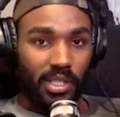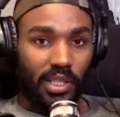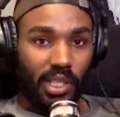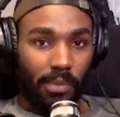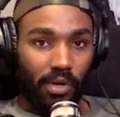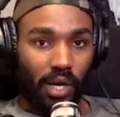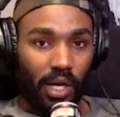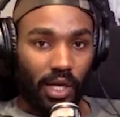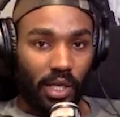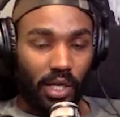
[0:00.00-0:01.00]
like
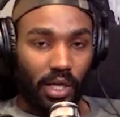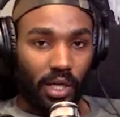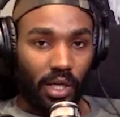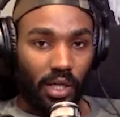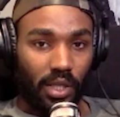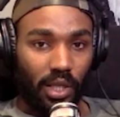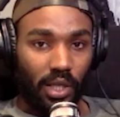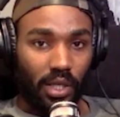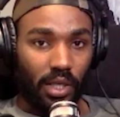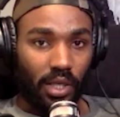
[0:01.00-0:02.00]
democratic and
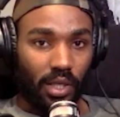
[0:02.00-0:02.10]
like.